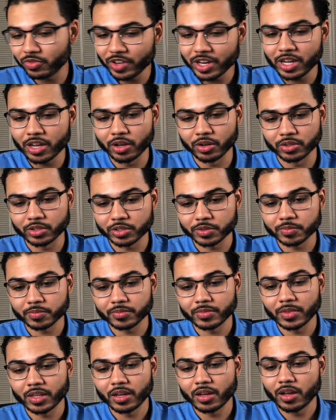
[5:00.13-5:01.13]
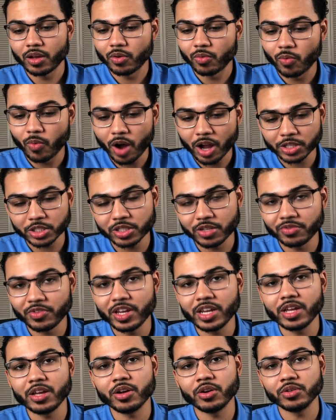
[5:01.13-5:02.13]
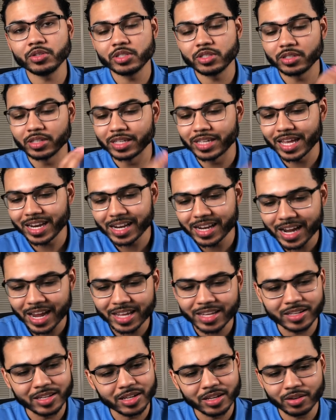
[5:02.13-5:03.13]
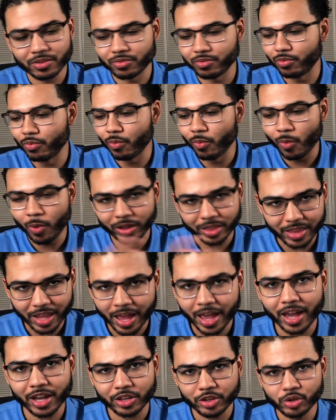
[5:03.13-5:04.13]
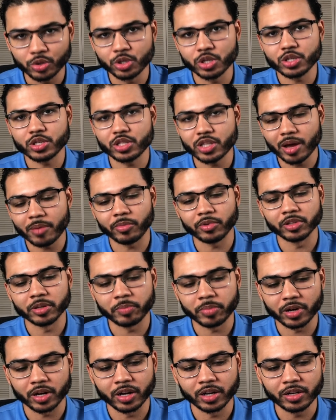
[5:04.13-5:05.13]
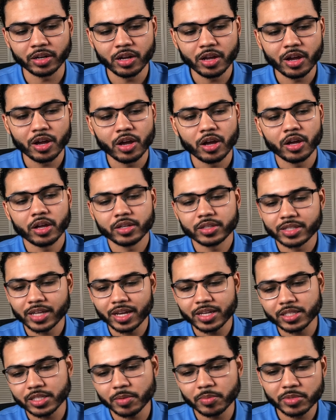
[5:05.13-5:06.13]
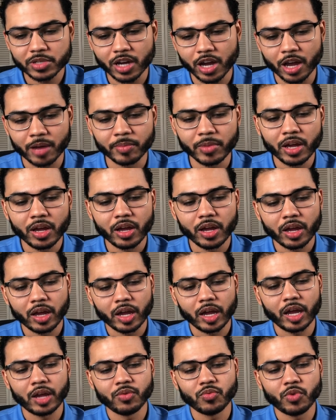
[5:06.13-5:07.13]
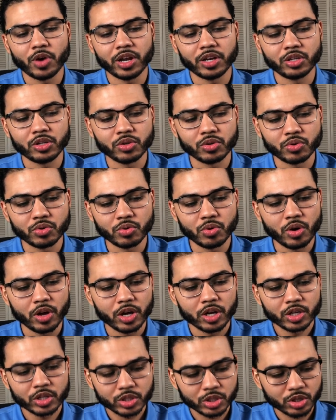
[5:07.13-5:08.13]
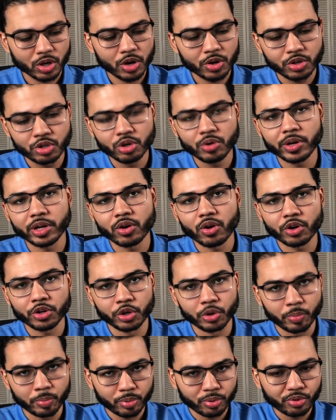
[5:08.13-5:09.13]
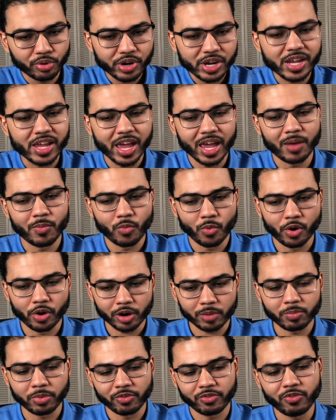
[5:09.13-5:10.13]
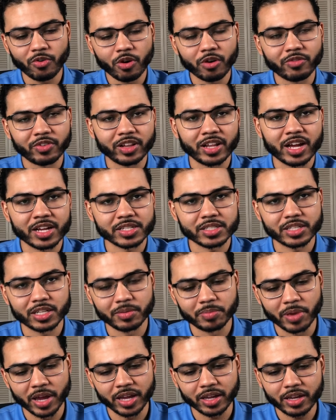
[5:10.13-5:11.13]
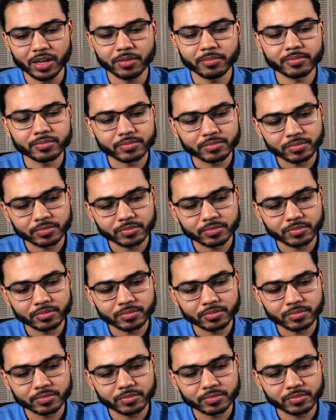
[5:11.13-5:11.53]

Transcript: videos. Watch the videos, get an idea of what the heck you just stumbled upon. Take some time, and when you start doing all your pregame work before Velocity Banking,